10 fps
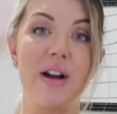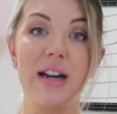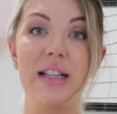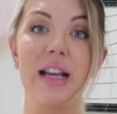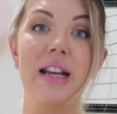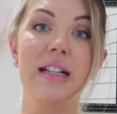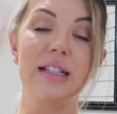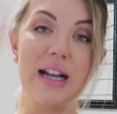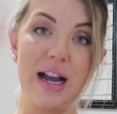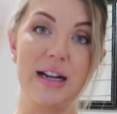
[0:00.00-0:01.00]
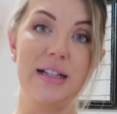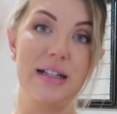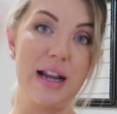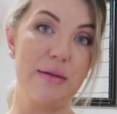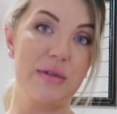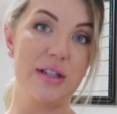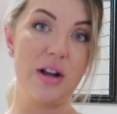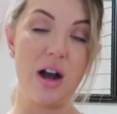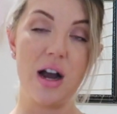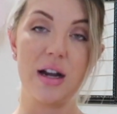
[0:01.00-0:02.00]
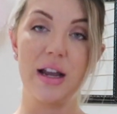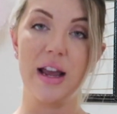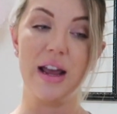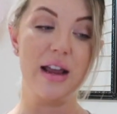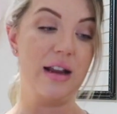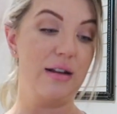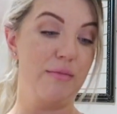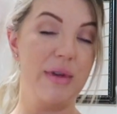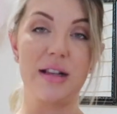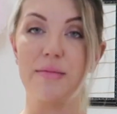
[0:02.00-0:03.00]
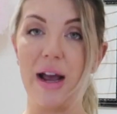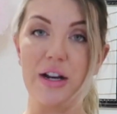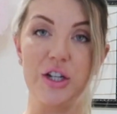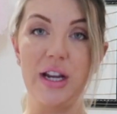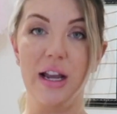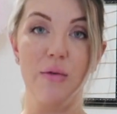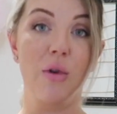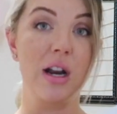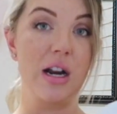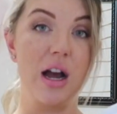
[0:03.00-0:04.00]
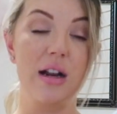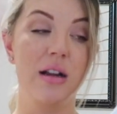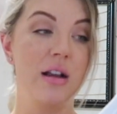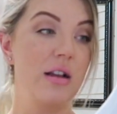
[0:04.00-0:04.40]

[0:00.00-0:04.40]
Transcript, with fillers: finding the exact same sock and mismatching and whatnot.